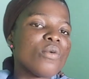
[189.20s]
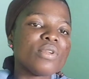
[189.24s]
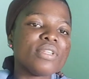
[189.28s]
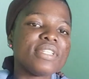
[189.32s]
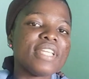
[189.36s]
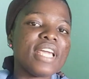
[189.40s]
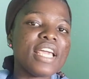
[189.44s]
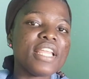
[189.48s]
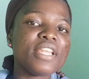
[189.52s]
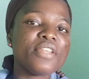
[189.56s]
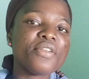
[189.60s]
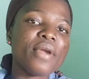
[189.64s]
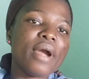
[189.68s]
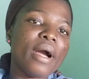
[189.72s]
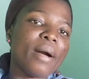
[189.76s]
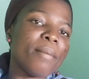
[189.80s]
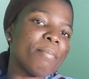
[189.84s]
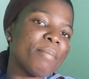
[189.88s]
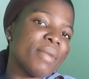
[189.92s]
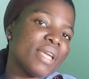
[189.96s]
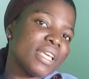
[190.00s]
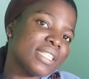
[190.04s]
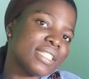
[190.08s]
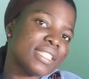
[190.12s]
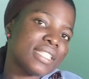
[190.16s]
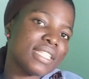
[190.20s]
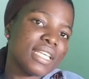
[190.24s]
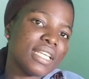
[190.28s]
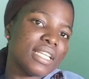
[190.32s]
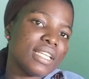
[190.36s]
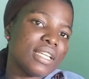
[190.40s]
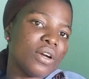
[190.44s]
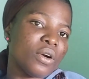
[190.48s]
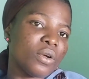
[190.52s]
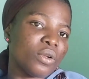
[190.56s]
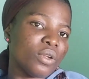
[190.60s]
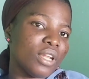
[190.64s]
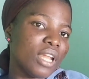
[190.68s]
then you are
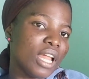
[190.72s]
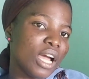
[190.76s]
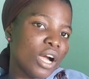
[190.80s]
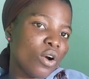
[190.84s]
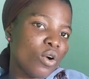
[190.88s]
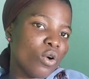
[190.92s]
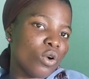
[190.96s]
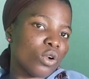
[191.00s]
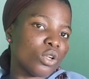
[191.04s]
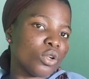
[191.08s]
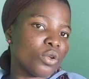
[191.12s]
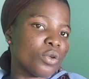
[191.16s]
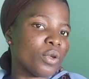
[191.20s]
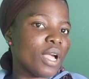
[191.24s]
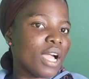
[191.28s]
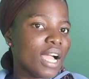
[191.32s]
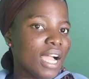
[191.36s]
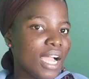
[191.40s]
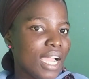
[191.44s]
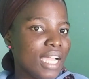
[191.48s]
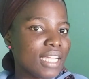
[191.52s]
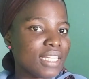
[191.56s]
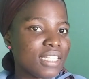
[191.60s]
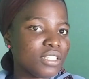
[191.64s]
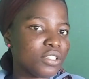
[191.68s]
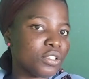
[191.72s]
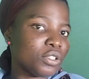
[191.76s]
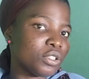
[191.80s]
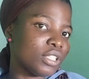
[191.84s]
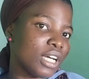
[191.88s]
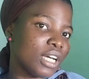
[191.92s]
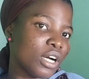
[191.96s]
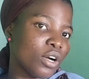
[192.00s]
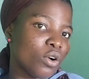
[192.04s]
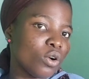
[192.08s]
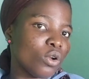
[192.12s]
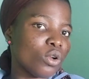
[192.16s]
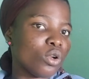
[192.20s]
mixing another color, you are adding
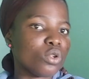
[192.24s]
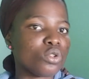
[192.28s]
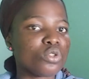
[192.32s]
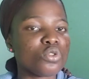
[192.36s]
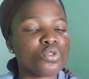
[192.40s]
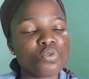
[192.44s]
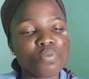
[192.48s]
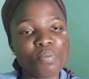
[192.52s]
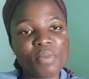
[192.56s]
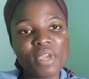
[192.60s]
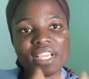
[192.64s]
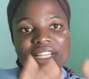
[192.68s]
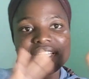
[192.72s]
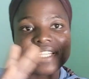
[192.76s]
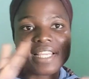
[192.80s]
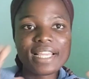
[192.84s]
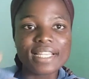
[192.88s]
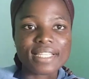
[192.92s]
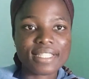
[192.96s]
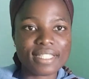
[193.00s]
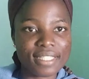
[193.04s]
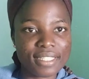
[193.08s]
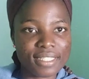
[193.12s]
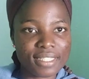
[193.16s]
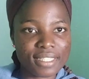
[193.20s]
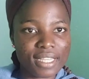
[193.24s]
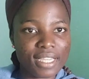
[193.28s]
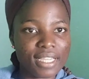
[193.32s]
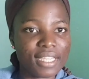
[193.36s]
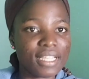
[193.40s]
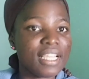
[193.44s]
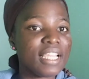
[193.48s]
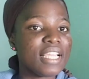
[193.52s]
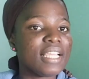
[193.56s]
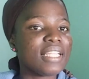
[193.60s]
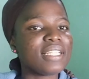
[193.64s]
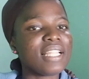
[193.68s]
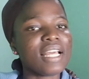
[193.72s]
another color to make that design.
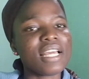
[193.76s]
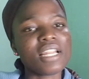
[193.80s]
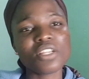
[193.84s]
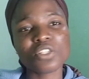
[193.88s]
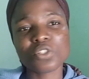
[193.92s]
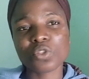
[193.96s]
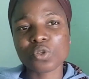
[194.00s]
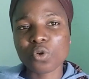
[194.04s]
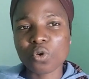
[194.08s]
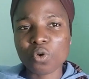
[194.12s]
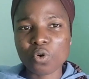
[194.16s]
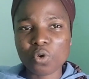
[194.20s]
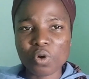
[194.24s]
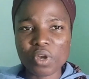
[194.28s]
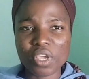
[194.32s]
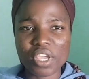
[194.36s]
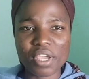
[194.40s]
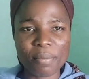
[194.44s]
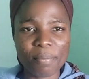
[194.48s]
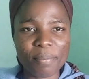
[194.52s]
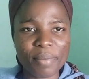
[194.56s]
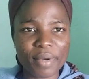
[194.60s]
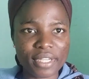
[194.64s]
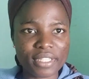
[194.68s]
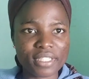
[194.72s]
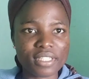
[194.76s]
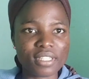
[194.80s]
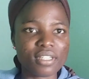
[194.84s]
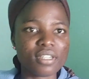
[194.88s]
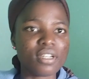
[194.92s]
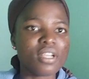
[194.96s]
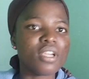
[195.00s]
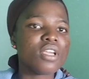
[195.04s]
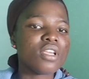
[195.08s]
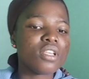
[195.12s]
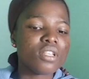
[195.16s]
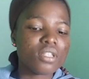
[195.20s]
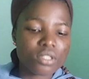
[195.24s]
That is called a pattern.
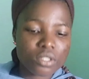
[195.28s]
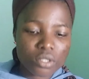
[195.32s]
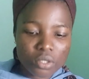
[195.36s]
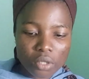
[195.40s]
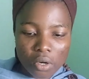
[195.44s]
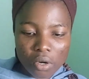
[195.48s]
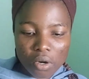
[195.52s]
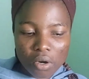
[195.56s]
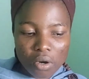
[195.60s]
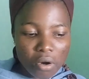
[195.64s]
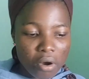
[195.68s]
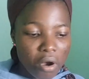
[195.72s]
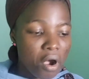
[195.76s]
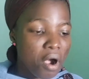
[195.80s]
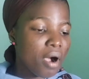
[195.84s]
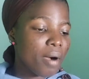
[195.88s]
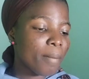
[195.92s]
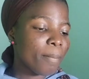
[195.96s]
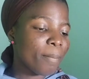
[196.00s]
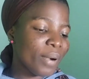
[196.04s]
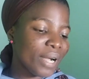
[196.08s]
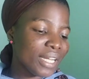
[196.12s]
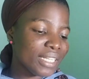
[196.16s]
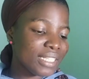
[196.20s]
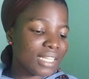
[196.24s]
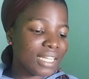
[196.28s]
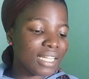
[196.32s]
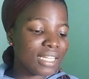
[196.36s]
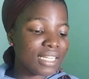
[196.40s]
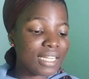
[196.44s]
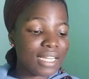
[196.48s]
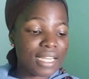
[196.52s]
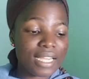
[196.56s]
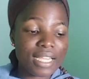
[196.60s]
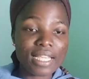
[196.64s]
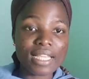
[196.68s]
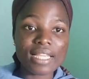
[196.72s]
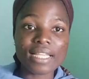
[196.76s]
So
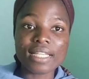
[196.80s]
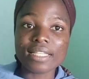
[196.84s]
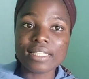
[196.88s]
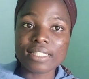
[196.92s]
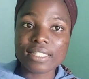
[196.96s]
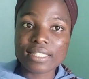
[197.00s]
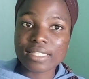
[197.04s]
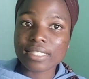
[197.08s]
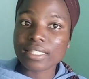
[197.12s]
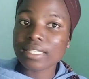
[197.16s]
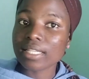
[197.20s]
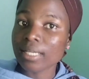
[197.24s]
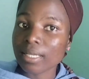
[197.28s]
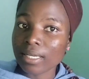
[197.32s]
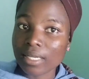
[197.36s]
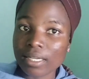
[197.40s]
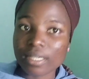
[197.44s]
pattern is